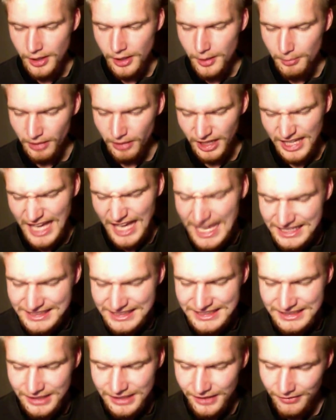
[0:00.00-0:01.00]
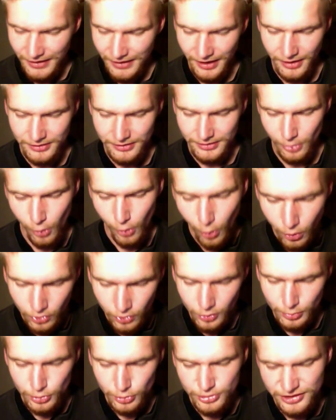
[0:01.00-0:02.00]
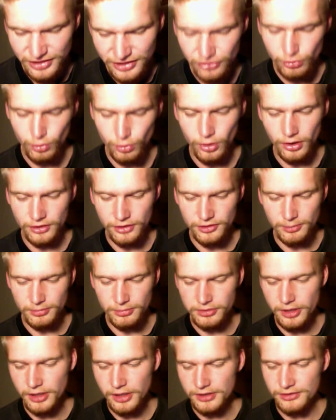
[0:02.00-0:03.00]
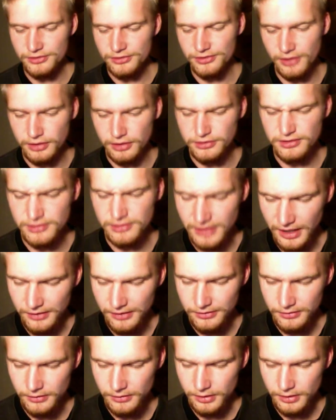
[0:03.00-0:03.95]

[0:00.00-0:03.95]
by egging that horrible Tisroc to plot his son's death.